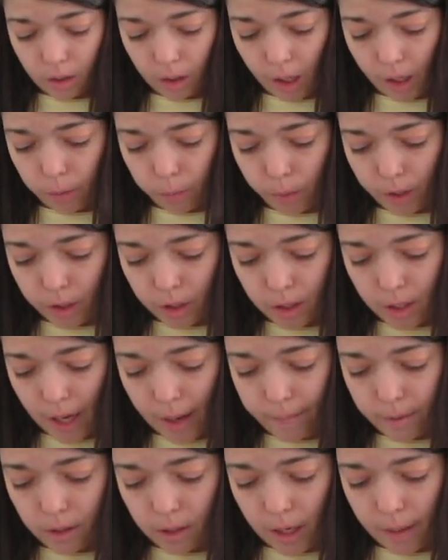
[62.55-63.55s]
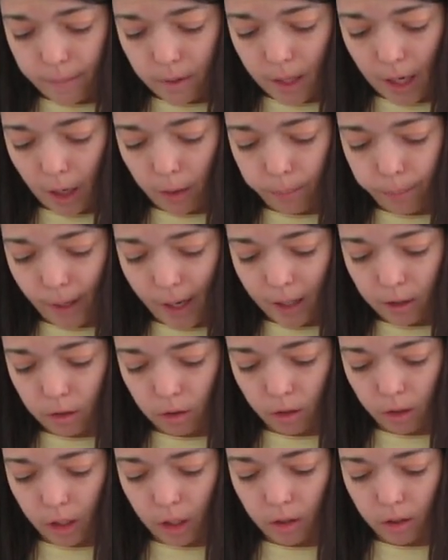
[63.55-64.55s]
And when Sam steps out back
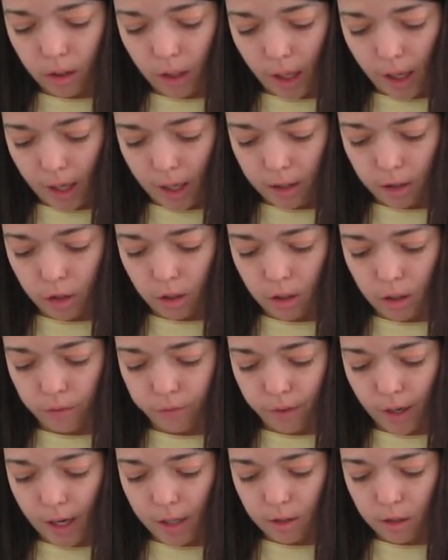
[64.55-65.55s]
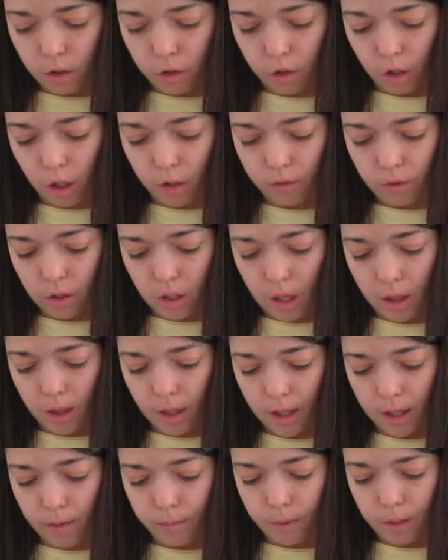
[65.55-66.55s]
to clear her head, she finds a job she'd
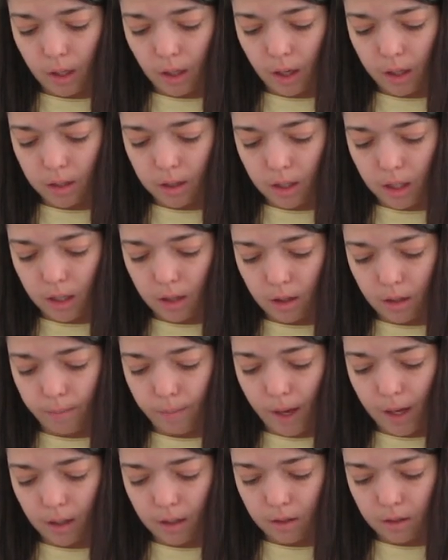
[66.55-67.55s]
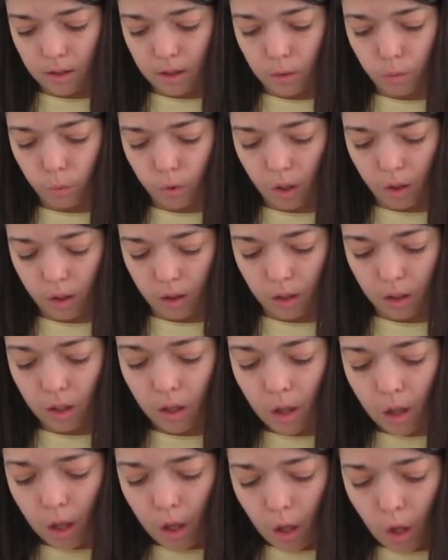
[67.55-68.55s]
hidden beneath magazine rotting
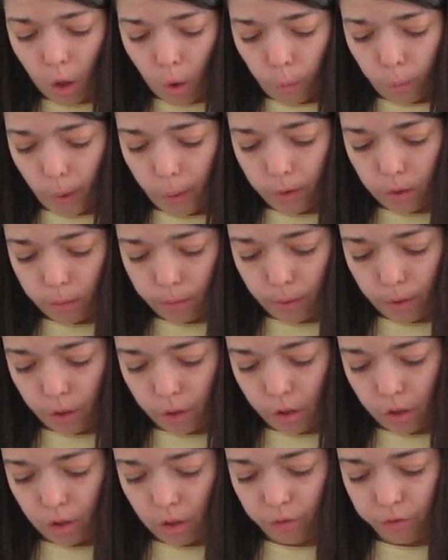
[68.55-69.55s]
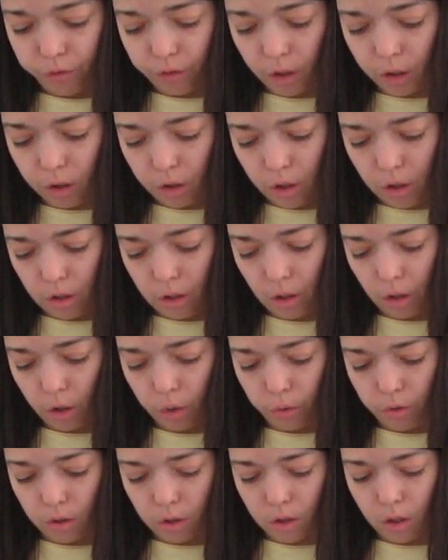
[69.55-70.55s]
rose bushes and vultures
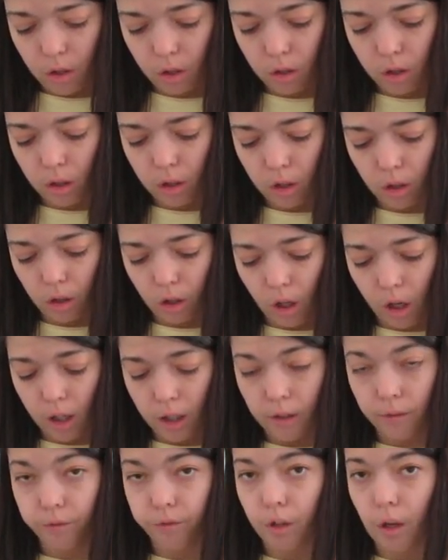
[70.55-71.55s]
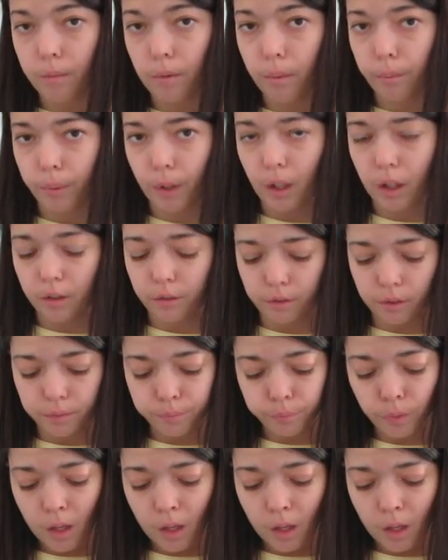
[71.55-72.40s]
circling the garden from above.